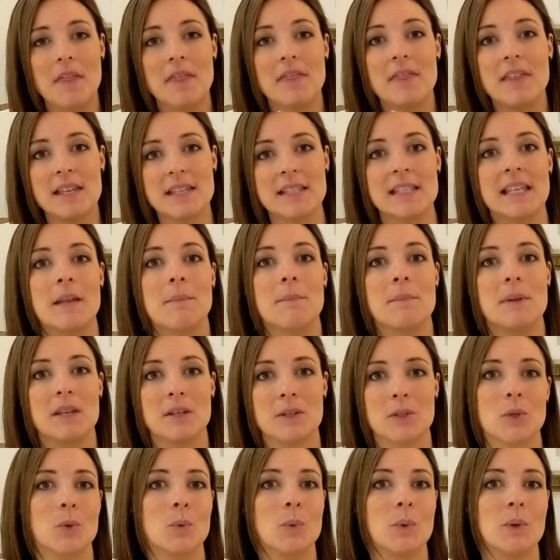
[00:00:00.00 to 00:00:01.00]
this can be
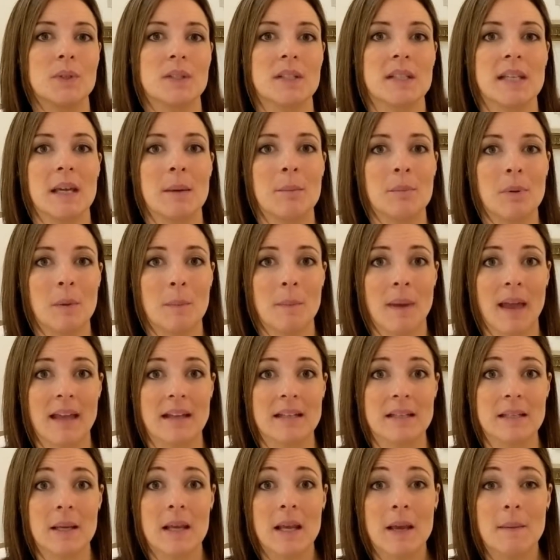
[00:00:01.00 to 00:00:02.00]
a tool to
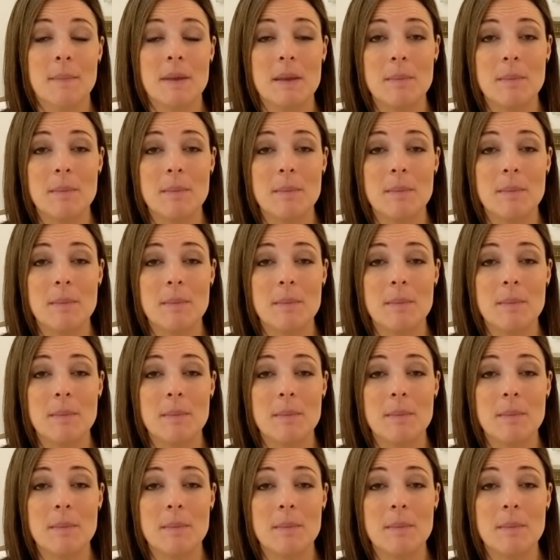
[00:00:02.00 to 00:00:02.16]
implement.